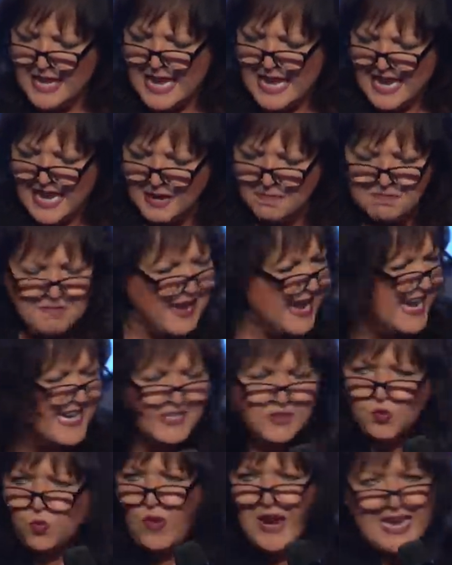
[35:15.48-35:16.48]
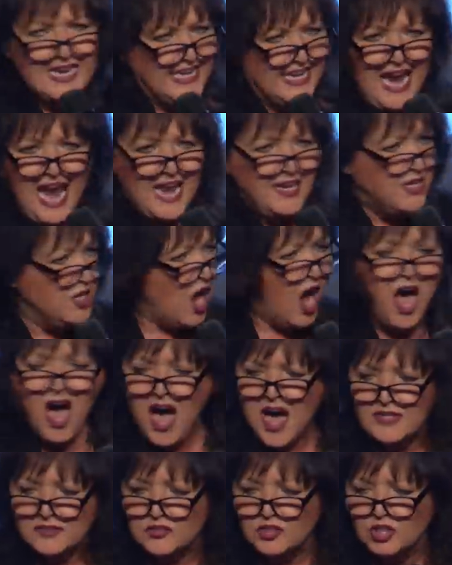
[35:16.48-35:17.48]
It means we
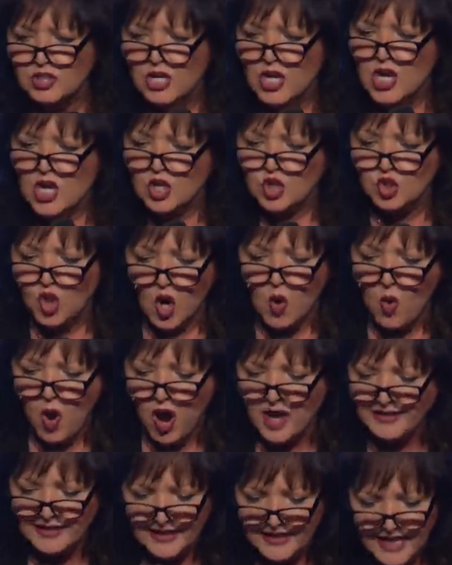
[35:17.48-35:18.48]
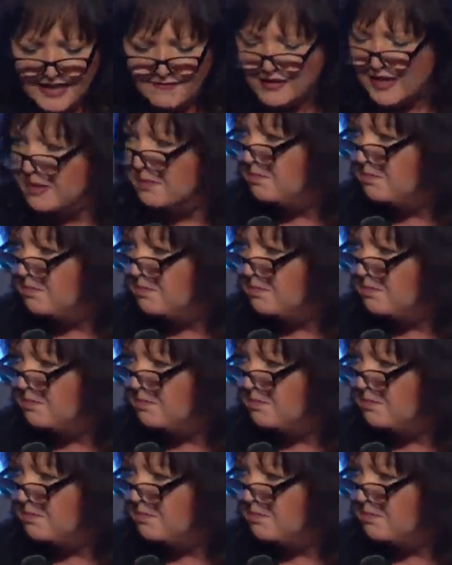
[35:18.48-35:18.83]
cannot go on living